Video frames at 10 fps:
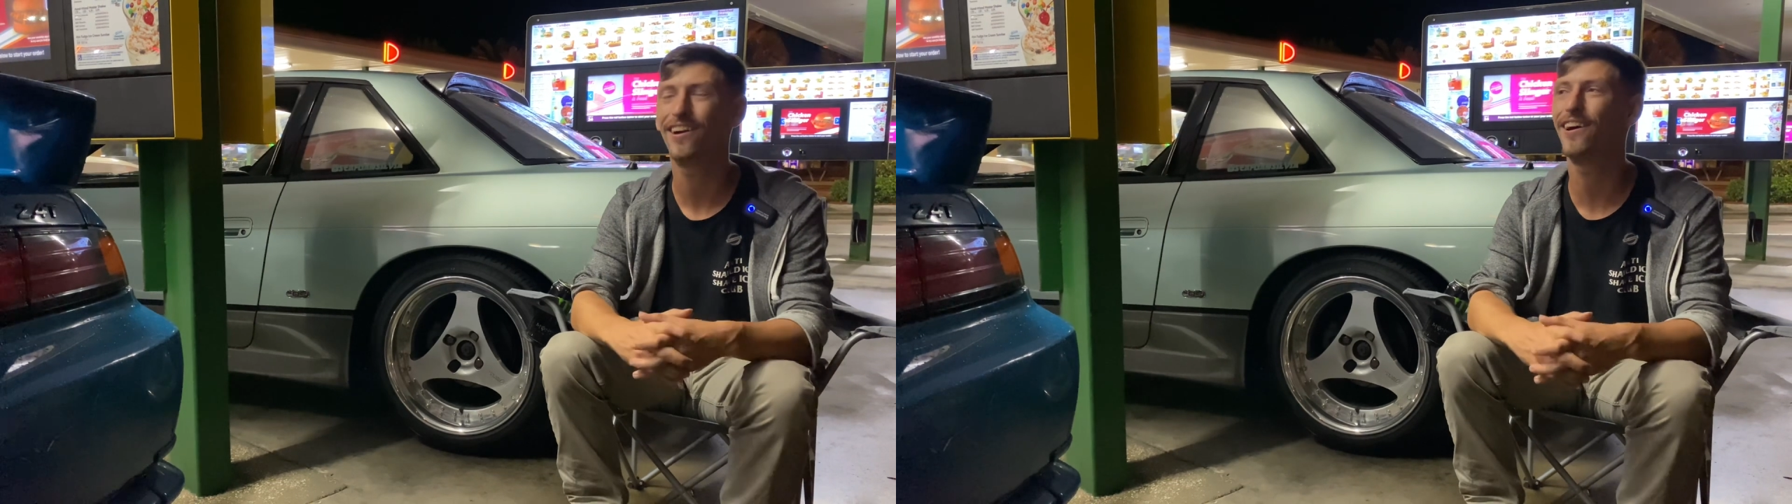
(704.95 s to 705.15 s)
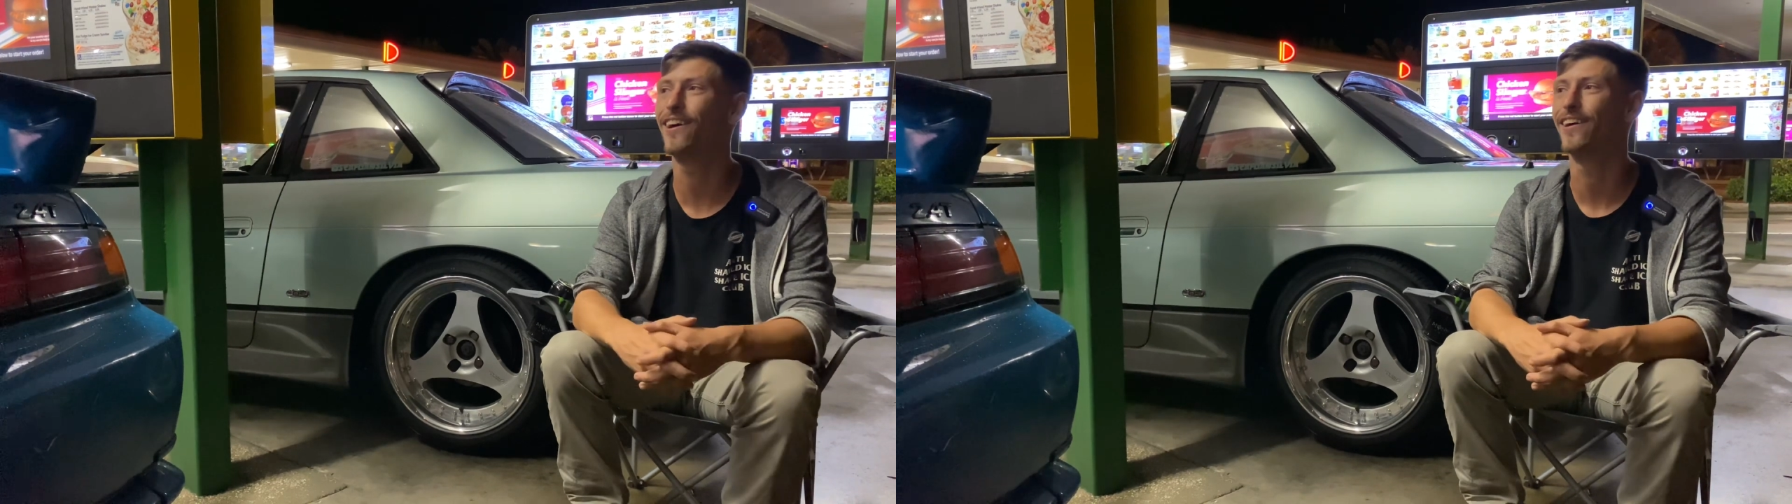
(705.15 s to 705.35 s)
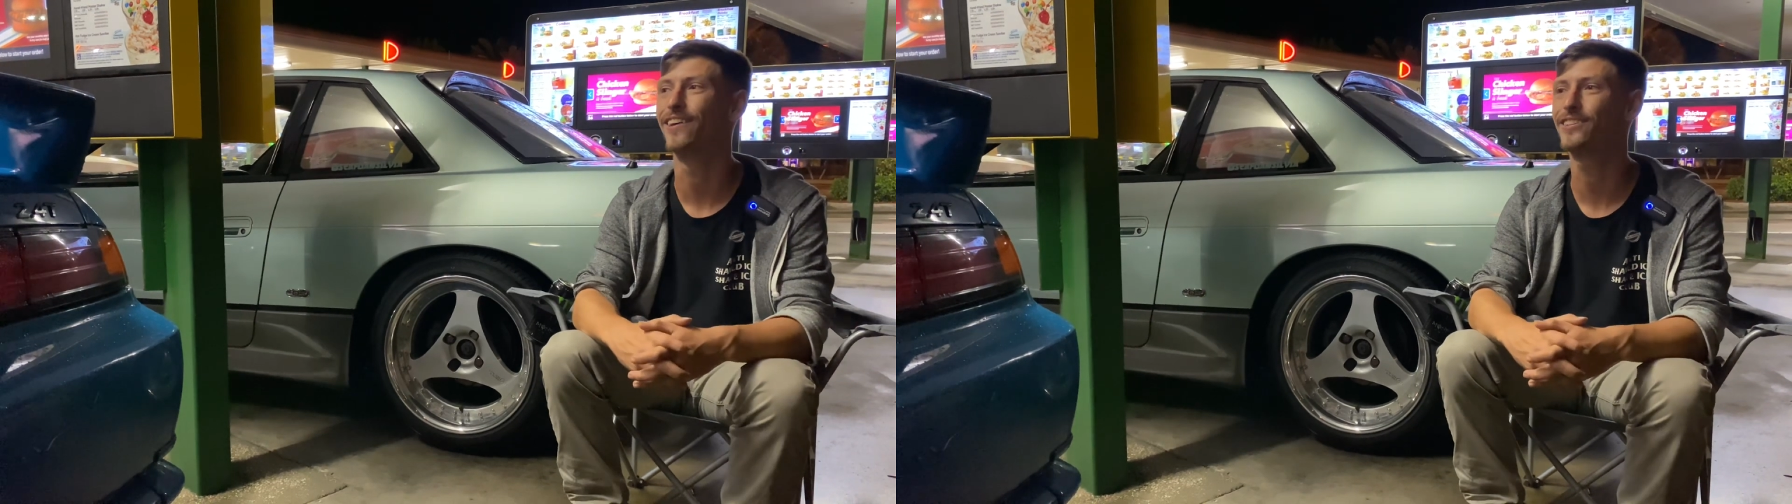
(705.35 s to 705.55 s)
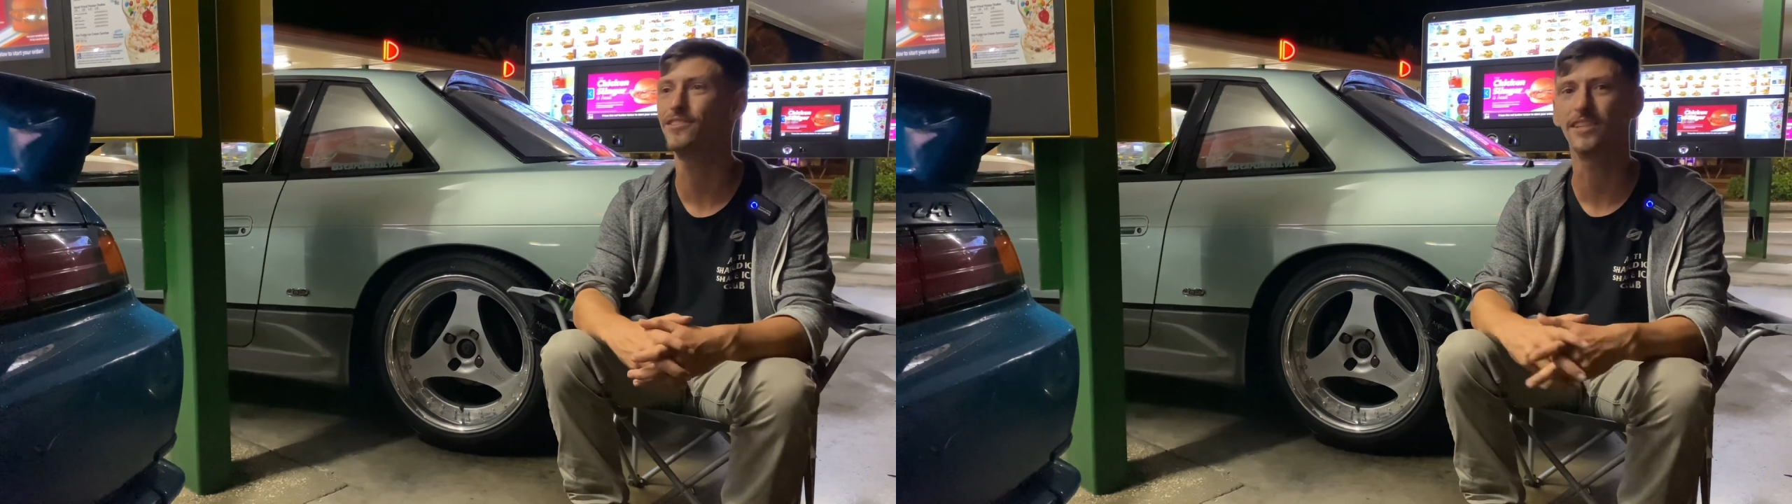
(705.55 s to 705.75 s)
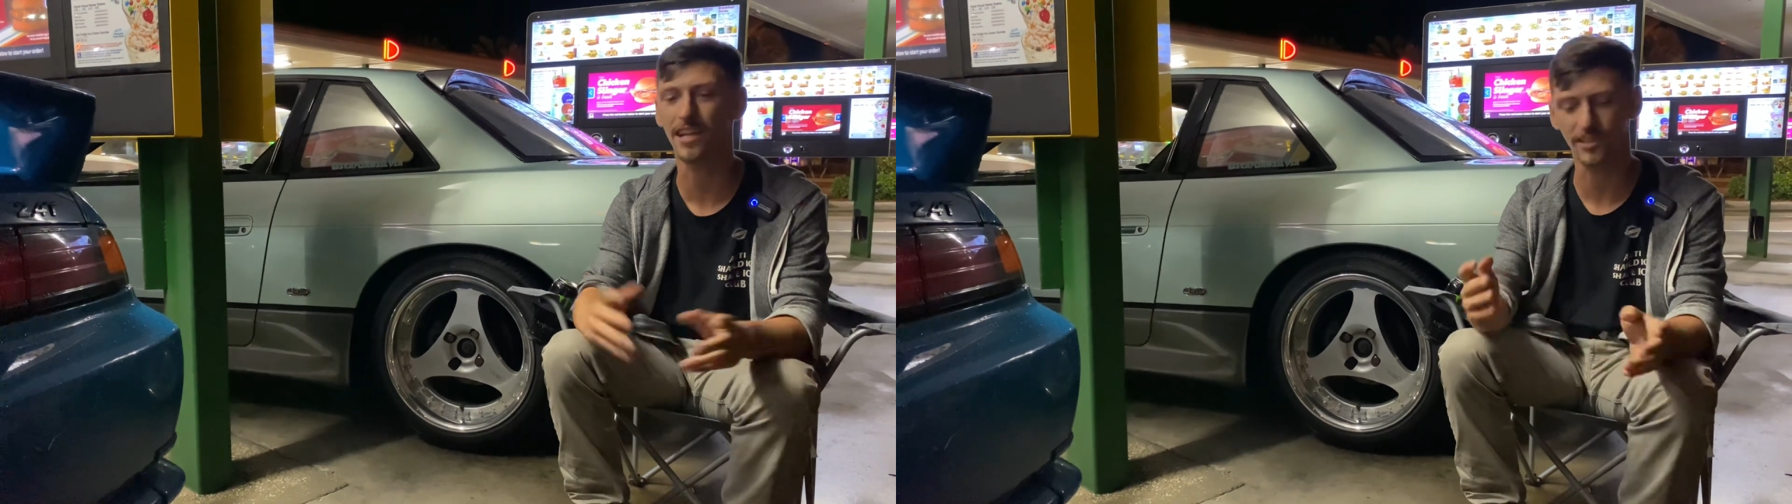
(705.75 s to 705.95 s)
Oh,
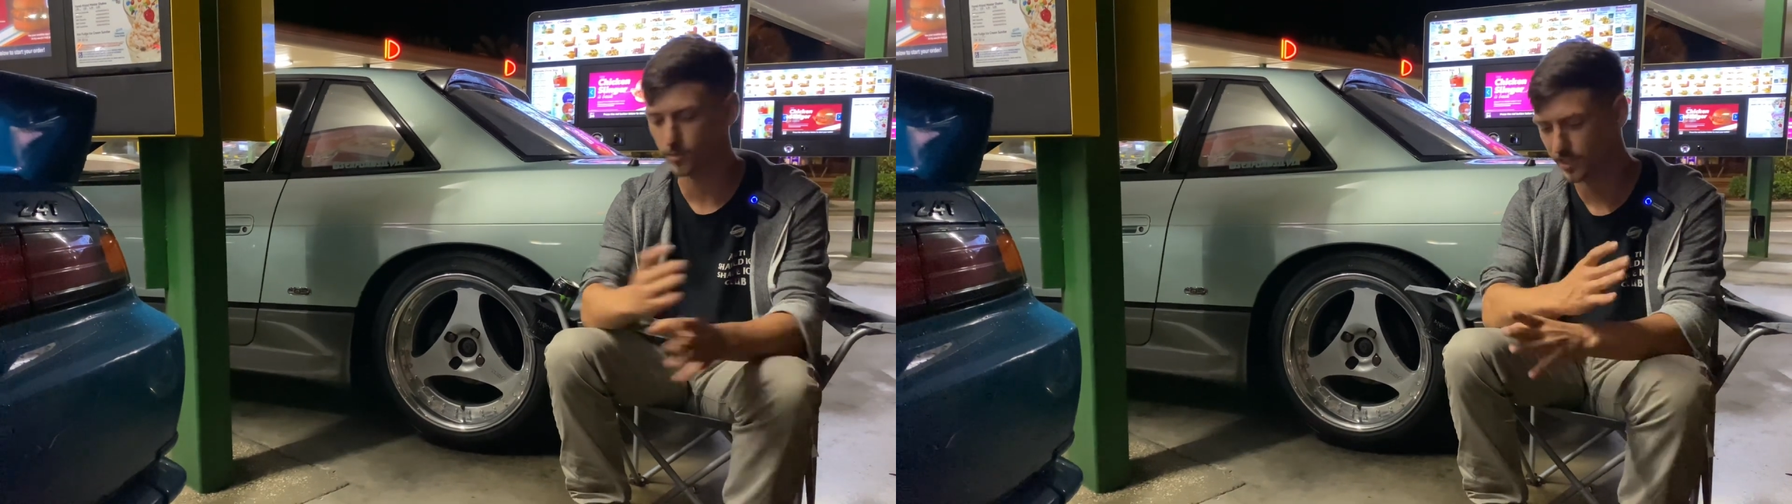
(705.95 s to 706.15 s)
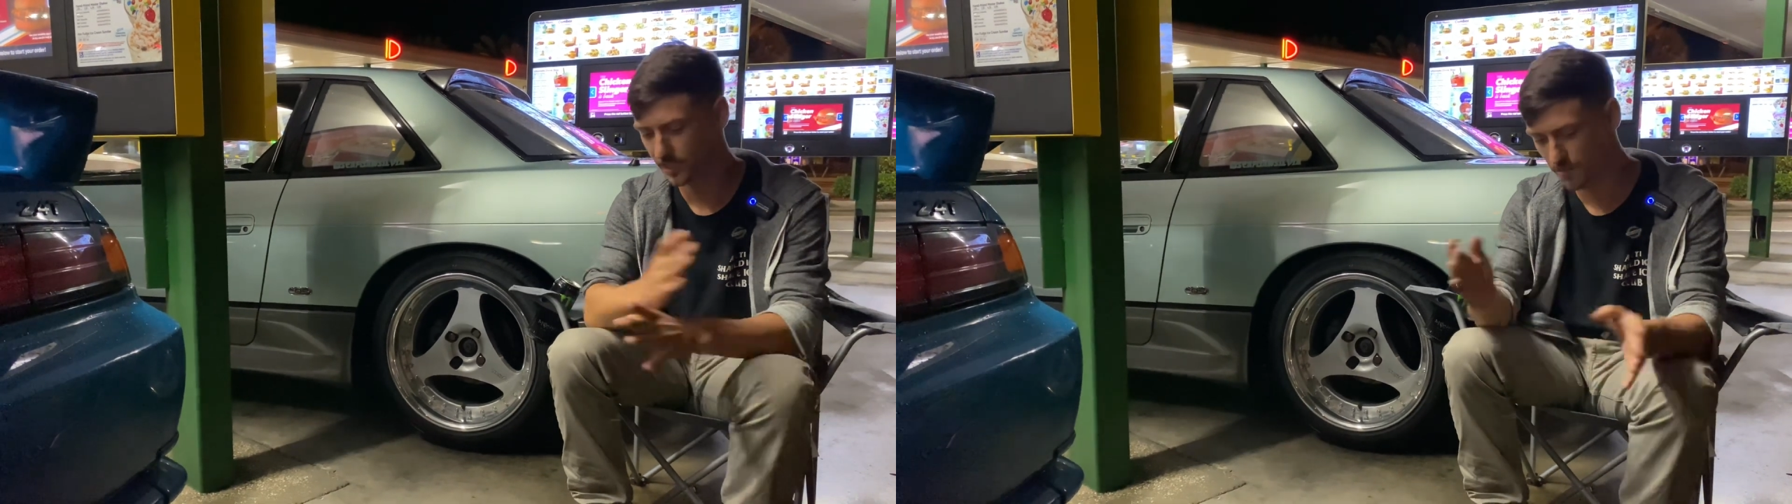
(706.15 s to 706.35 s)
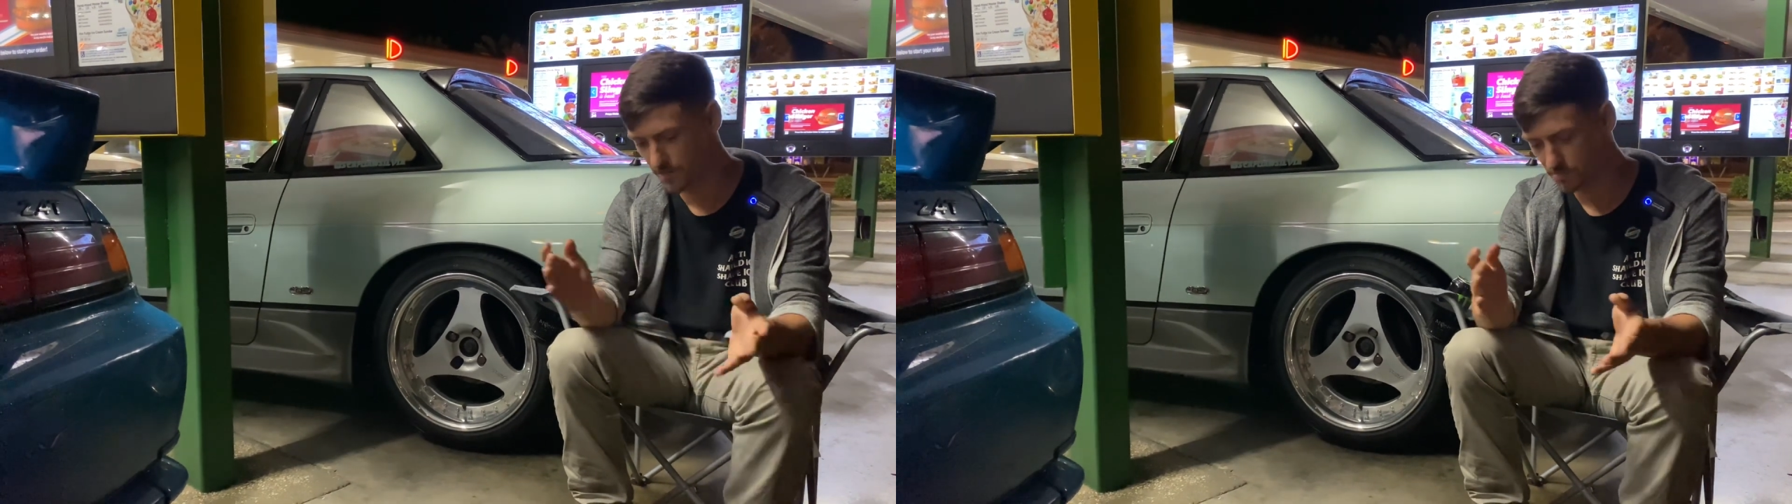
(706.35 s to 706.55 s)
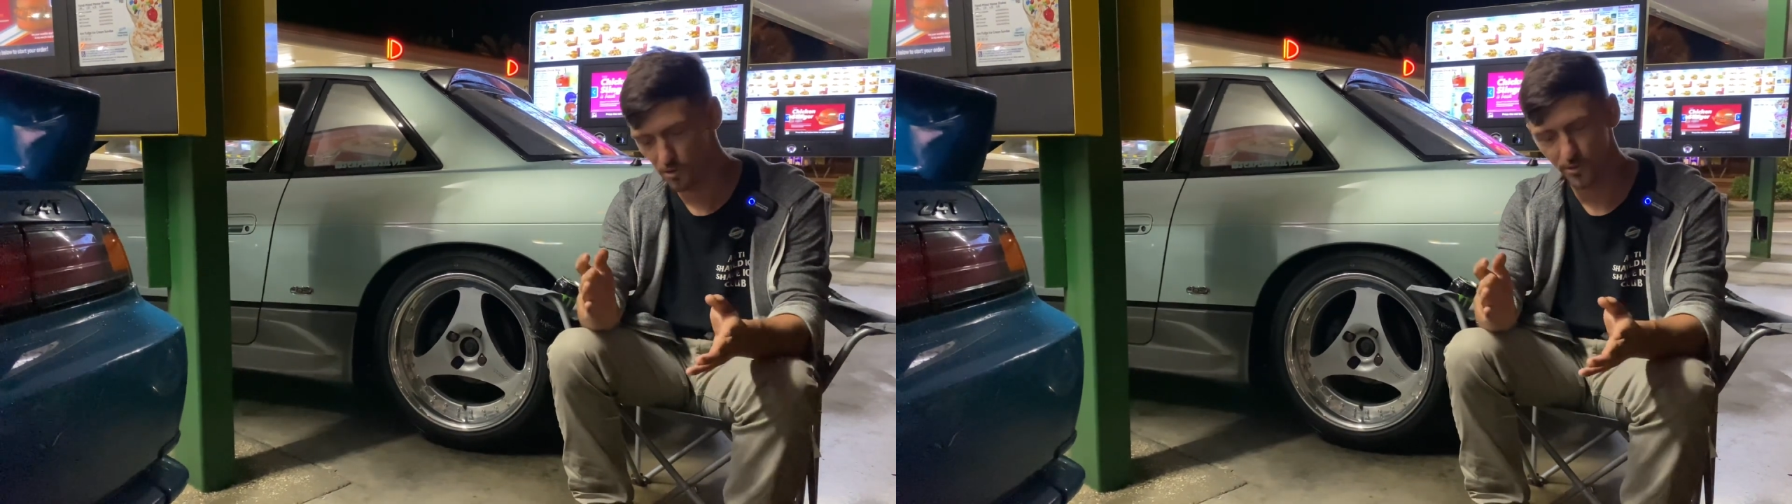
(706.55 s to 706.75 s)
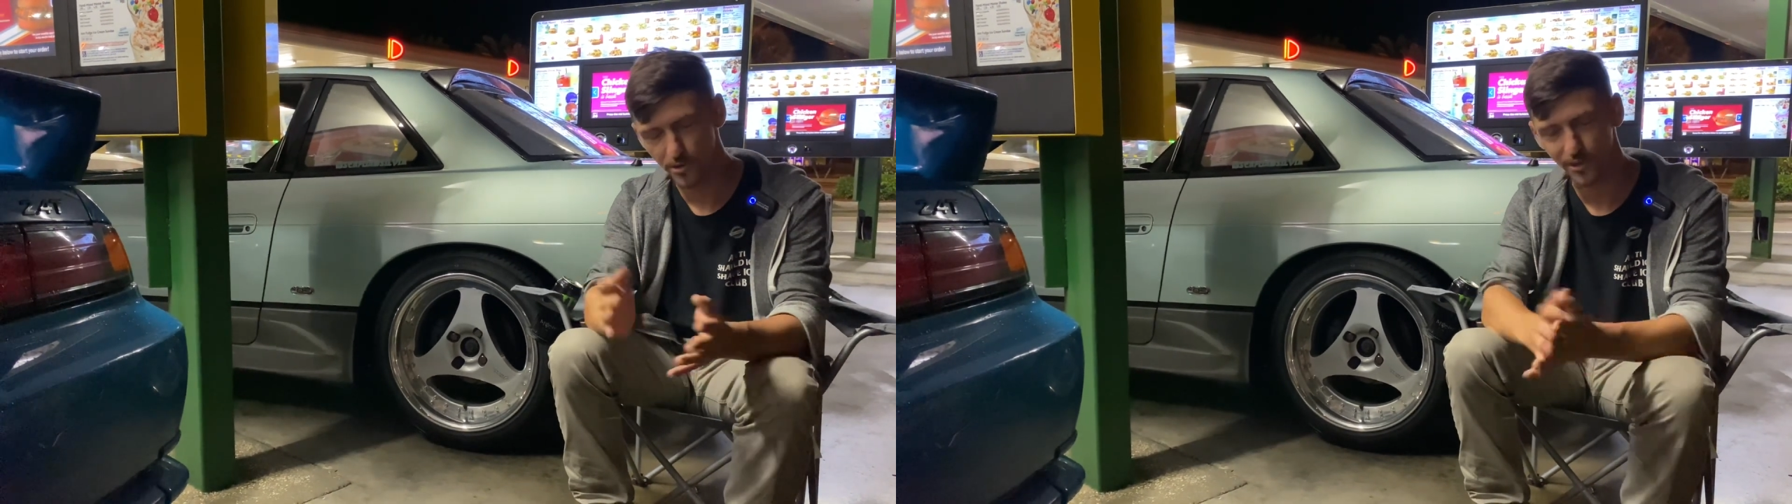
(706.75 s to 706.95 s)
dude, we just keep getting more
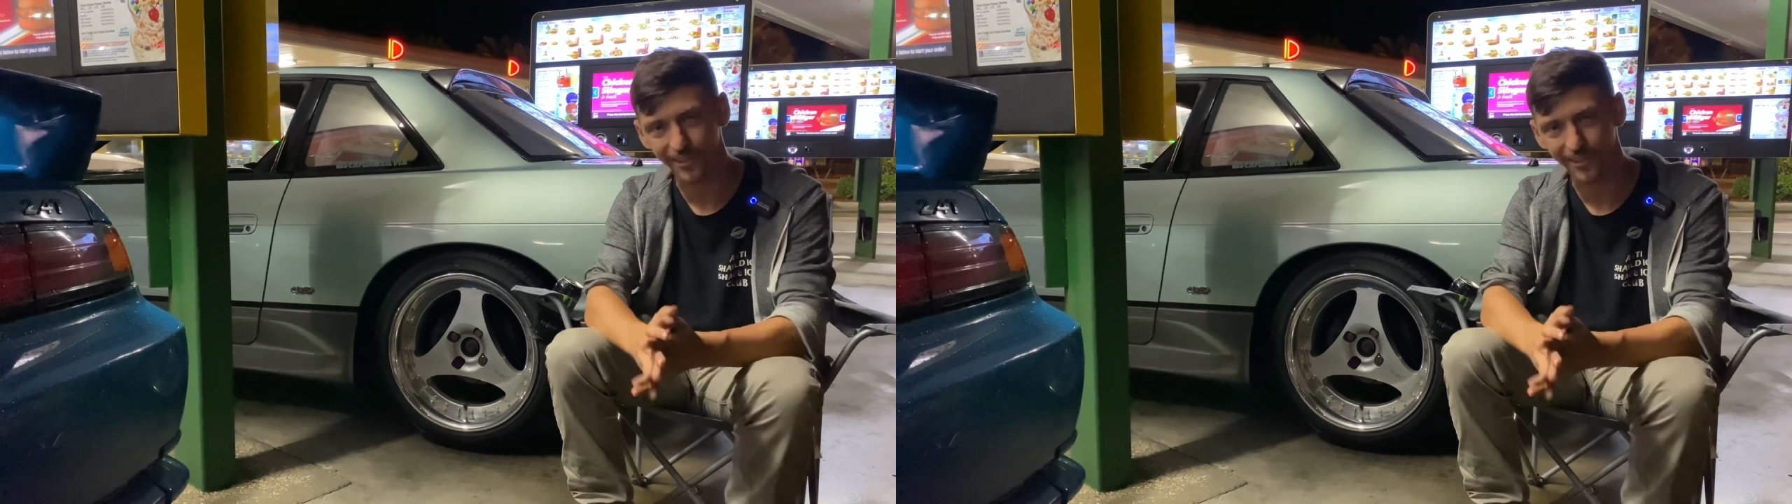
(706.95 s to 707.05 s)
and more.